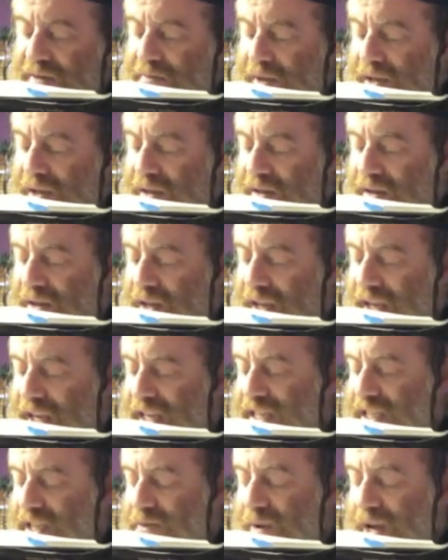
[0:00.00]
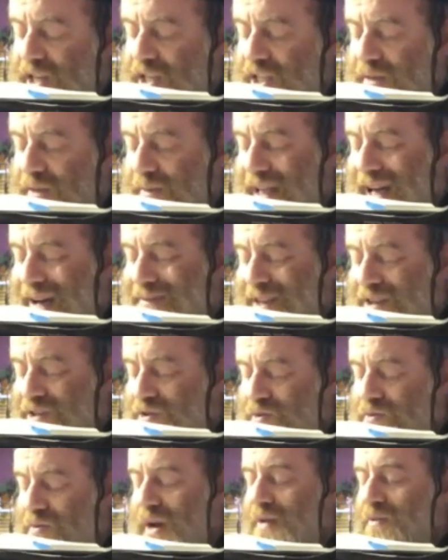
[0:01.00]
the meal is questionable. I'm not
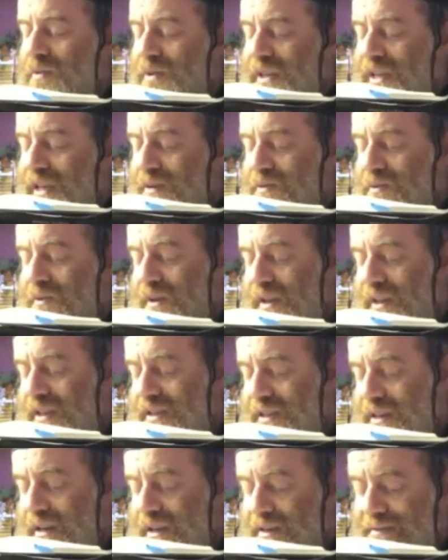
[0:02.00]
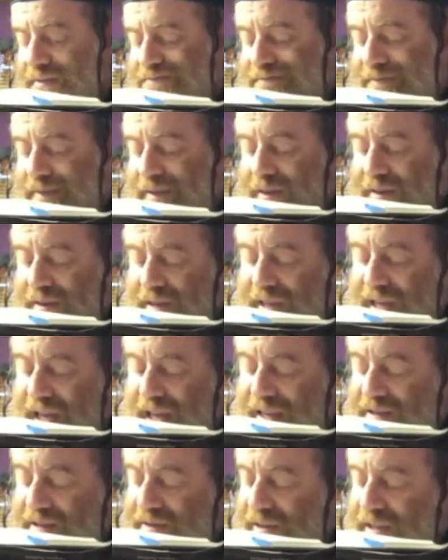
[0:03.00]
sure why he would eat
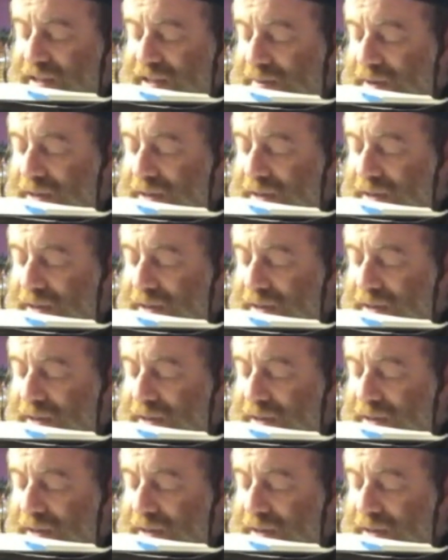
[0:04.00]
cake during the